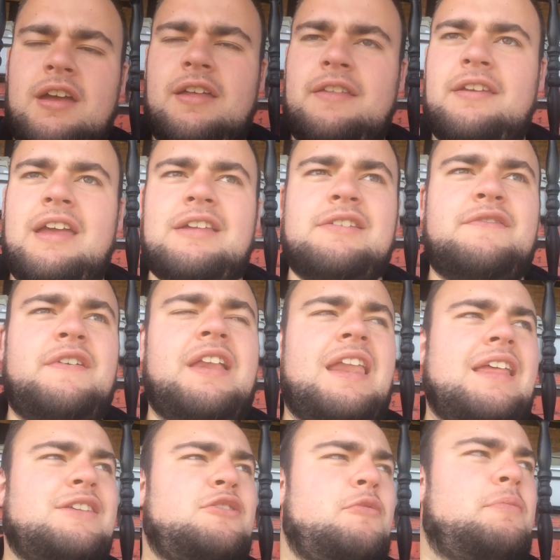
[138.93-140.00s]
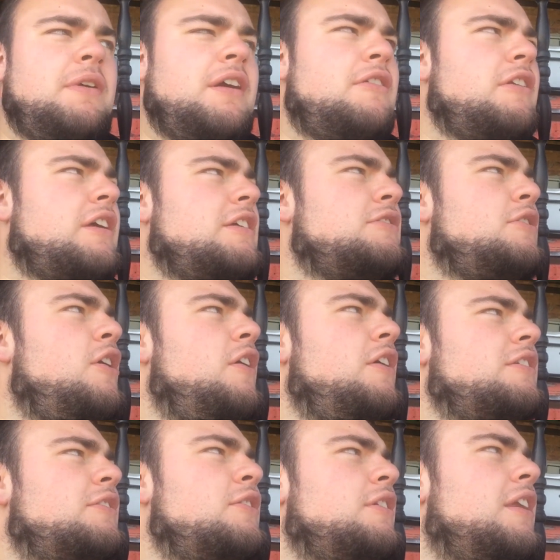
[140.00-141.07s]
There's a feeling that this could be a cricket score,
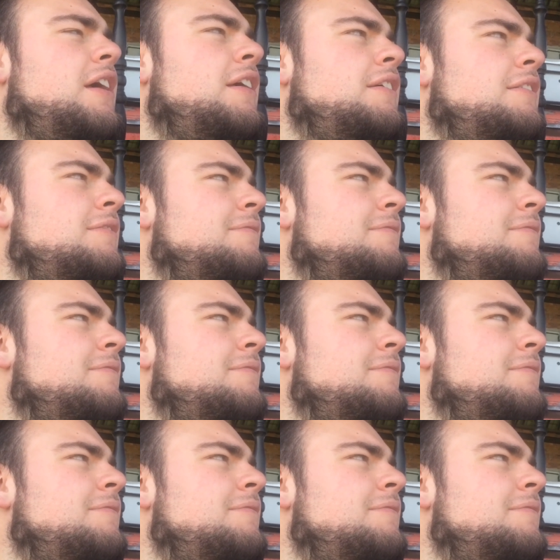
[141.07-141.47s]
this, couldn't it?